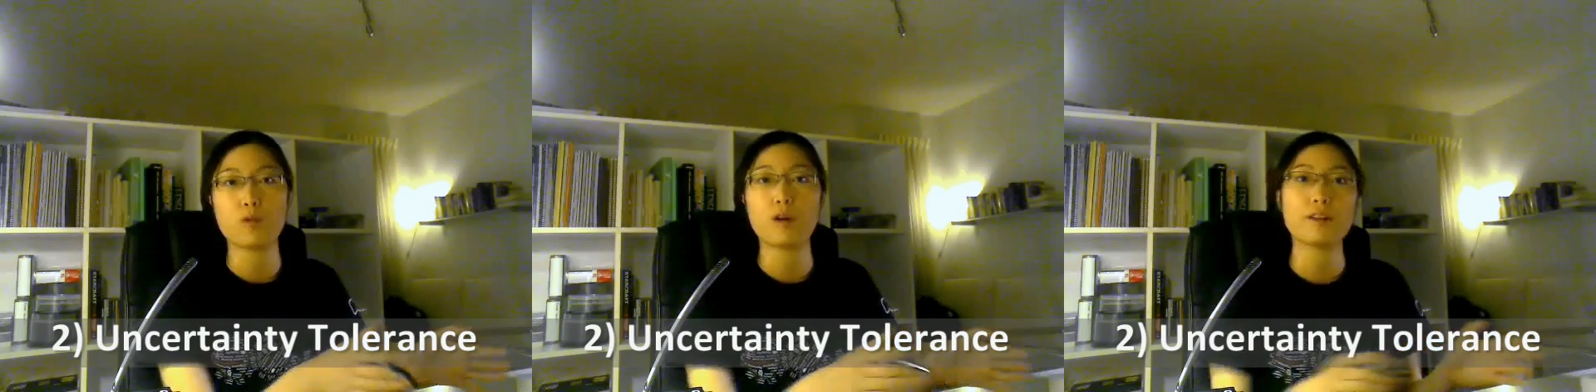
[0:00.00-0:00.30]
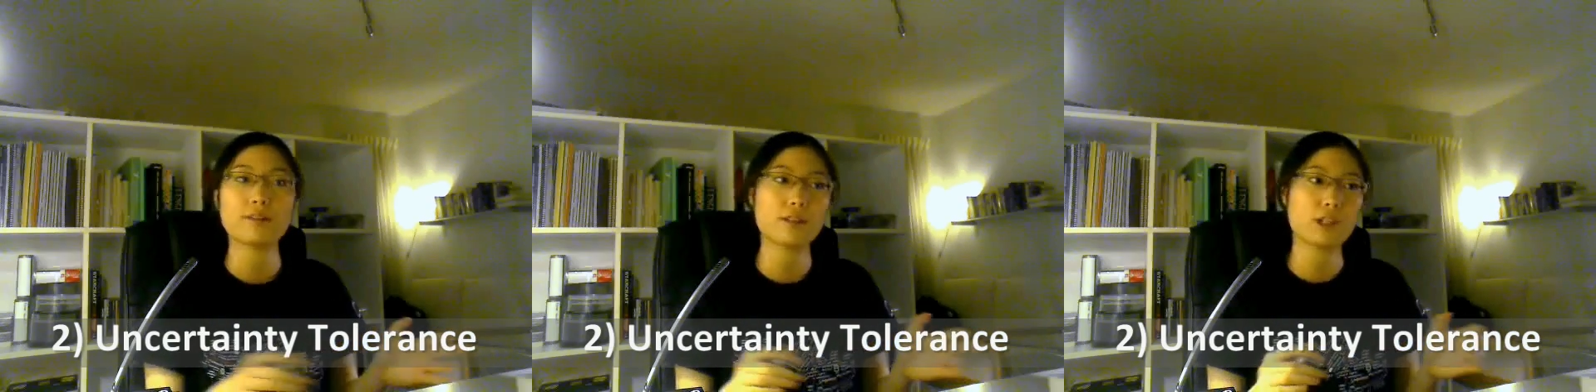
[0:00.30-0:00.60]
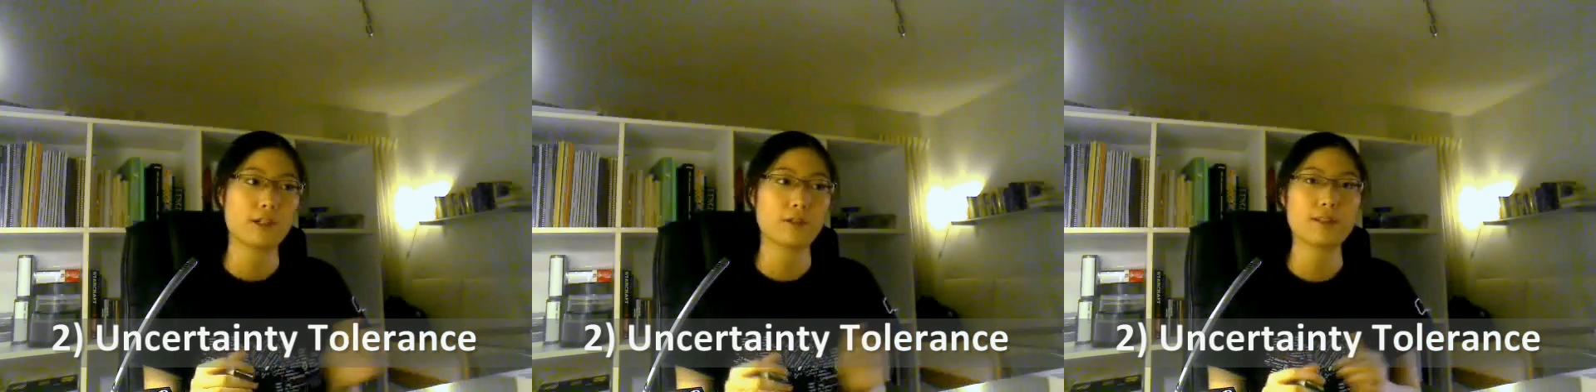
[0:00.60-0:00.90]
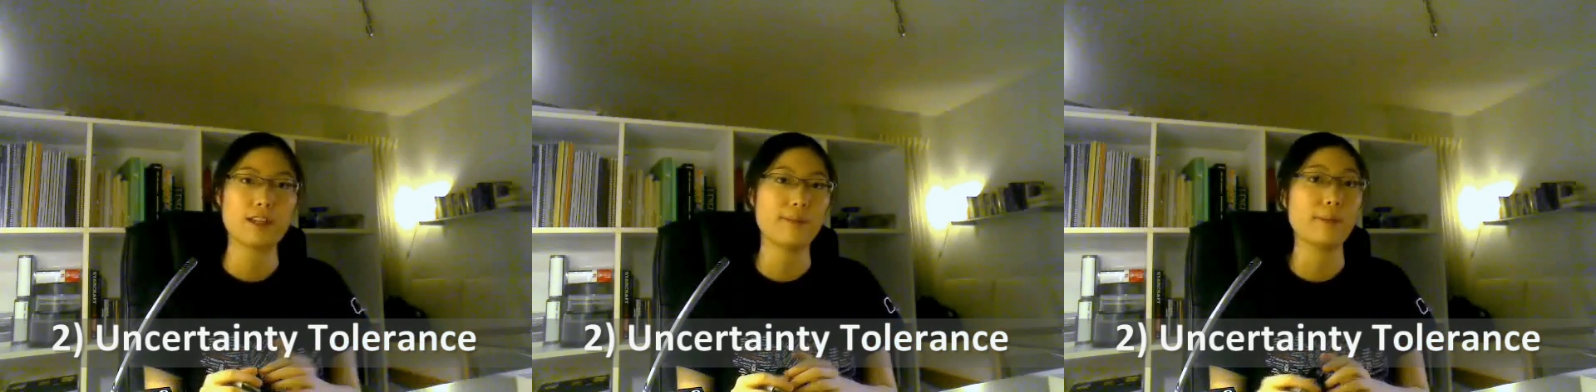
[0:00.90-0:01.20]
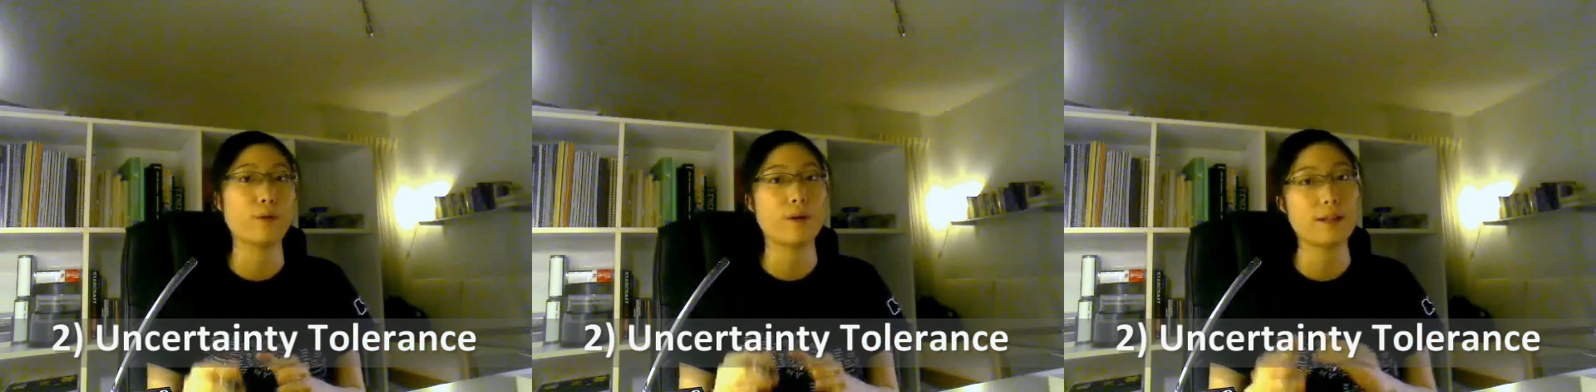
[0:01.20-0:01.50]
whereas judges tend to
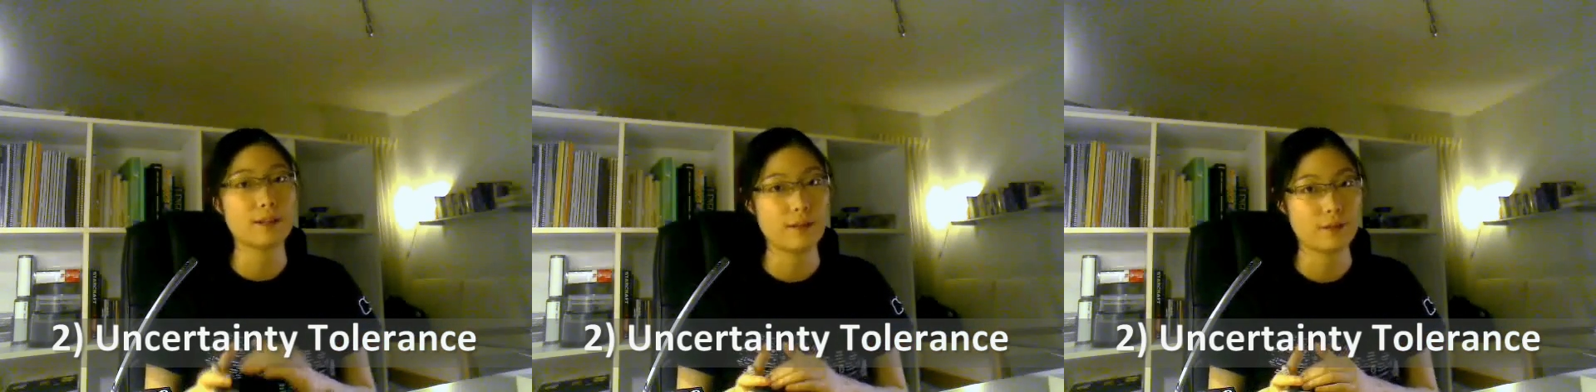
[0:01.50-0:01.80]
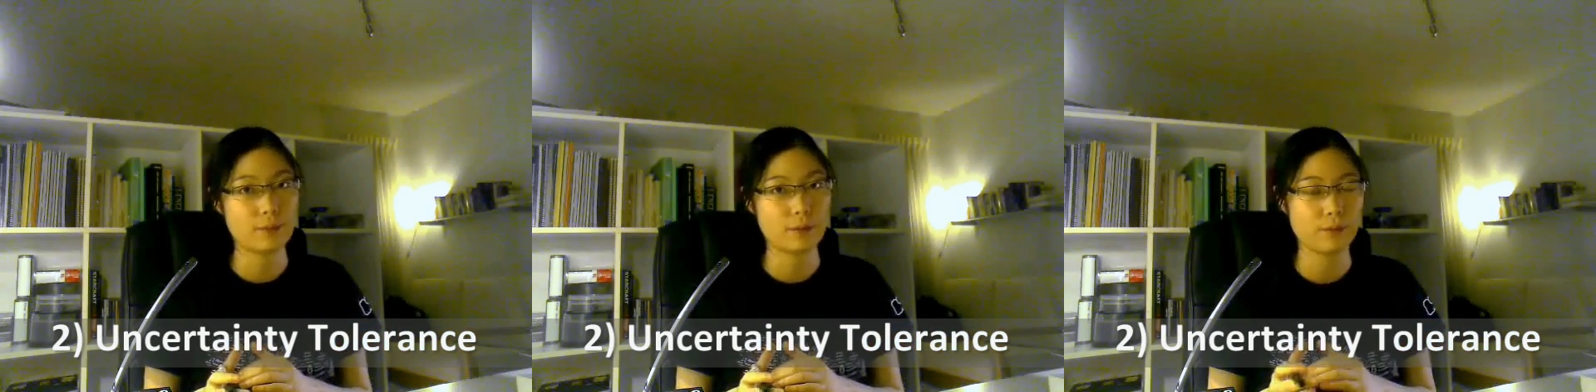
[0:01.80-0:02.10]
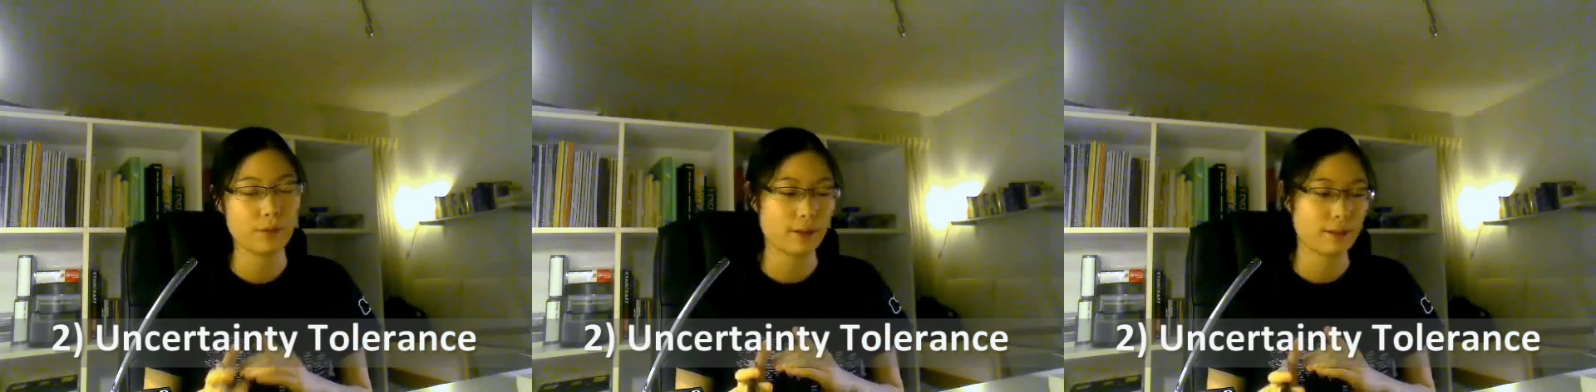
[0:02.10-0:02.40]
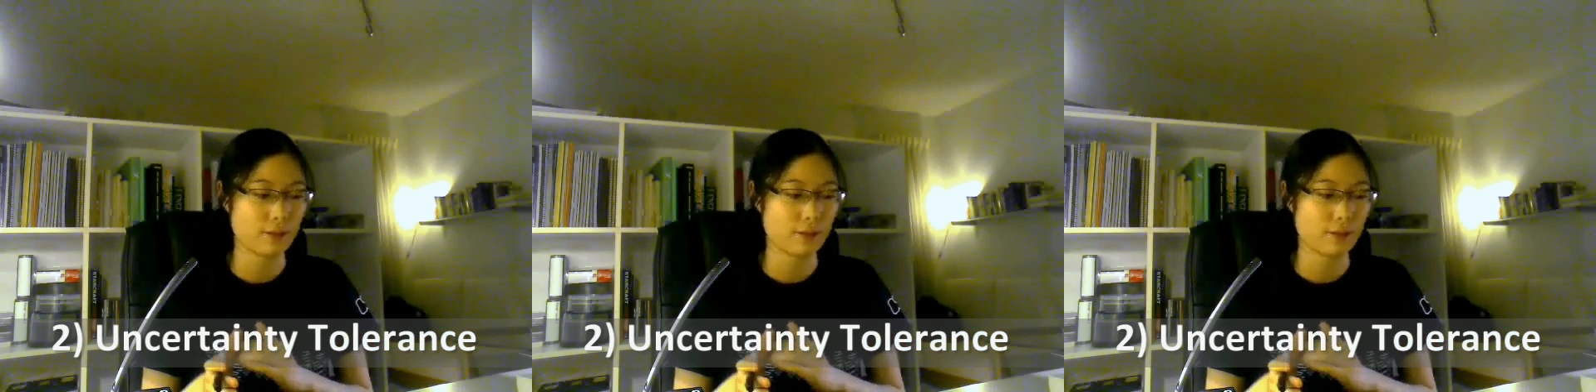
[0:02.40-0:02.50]
be more uncomfortable with